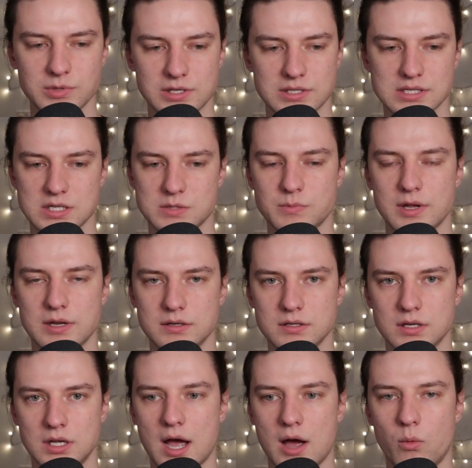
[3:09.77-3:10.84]
because I
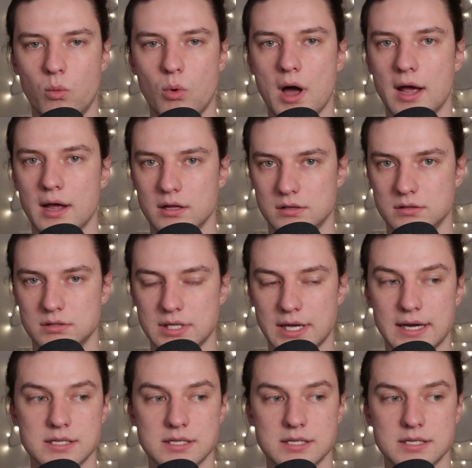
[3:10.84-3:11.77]
spent a while